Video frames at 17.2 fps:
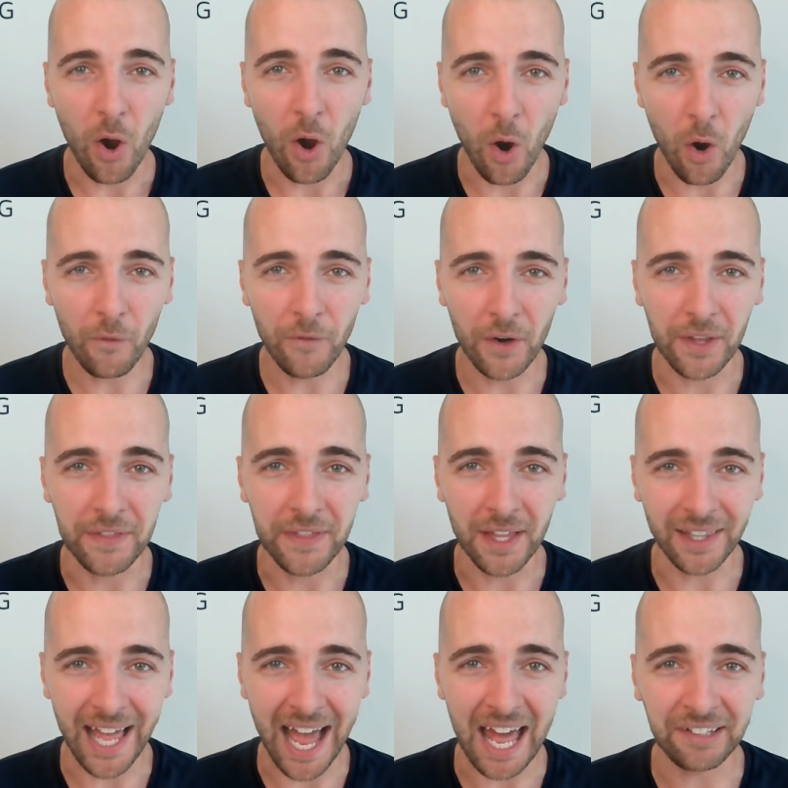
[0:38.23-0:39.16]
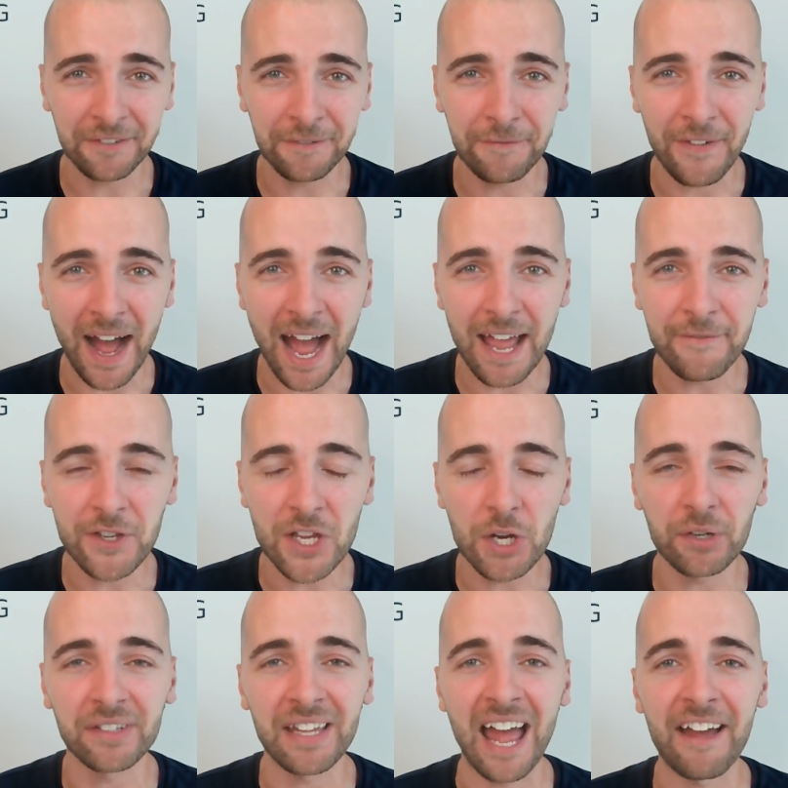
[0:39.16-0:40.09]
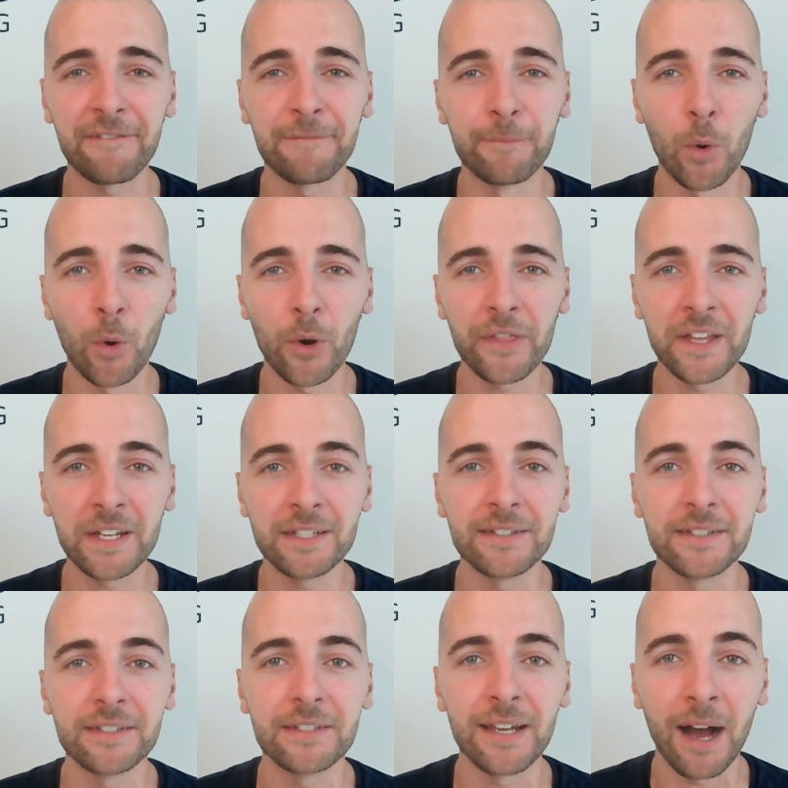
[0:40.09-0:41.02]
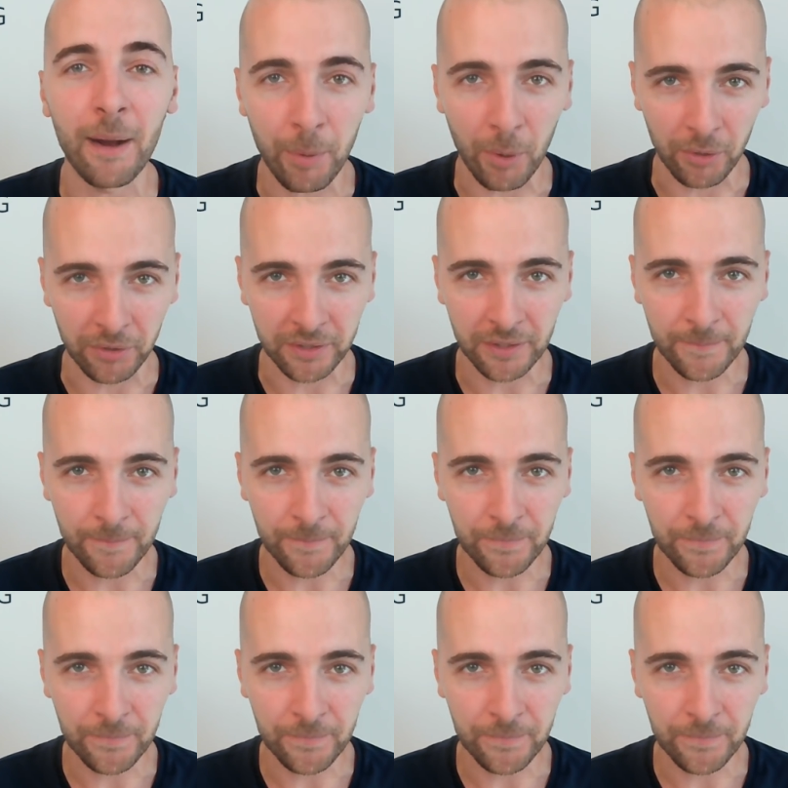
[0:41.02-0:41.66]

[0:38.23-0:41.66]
over the last 5 years have more than doubled,